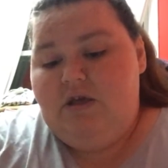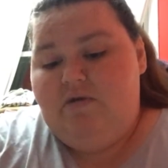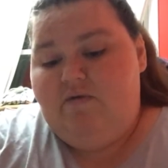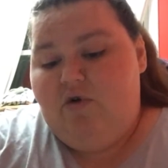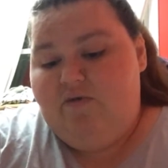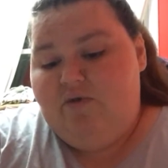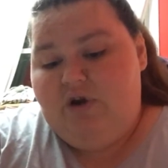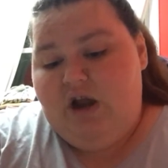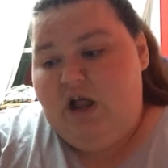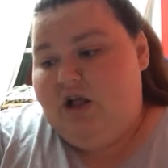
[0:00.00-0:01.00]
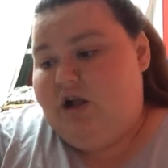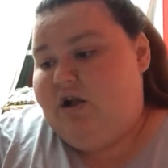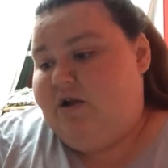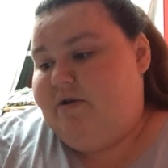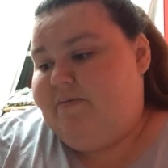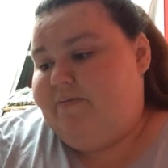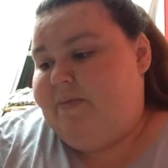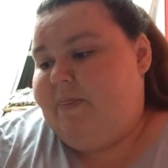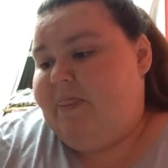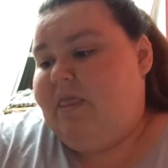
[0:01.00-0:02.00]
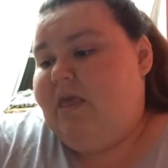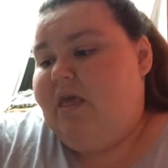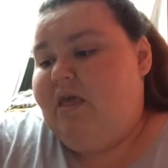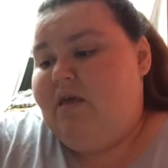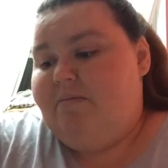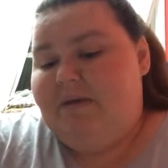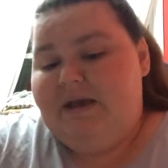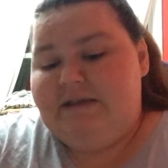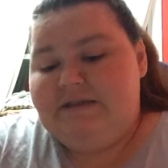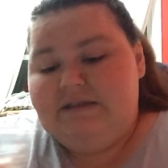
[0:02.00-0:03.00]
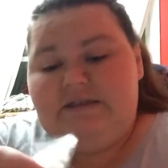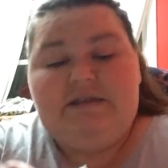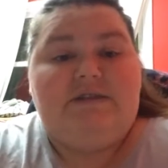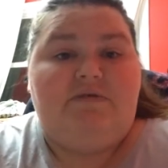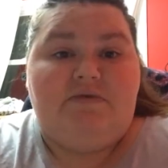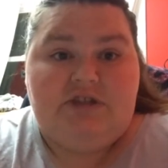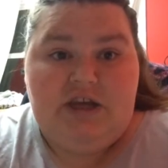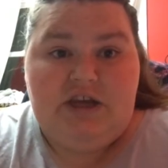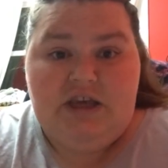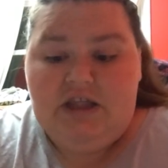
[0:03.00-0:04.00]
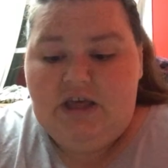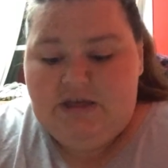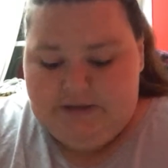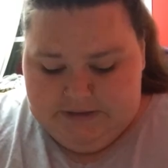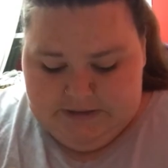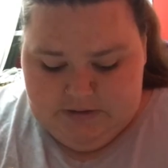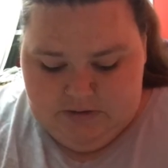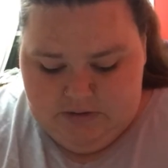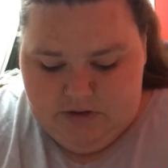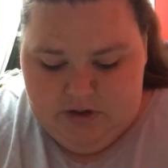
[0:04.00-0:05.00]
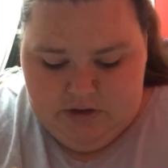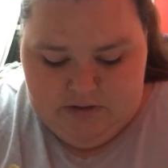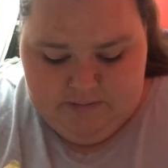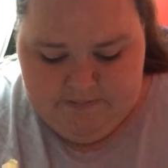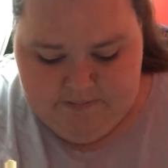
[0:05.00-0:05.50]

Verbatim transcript: for for a dollar, because this is redonkulous. Uh-oh.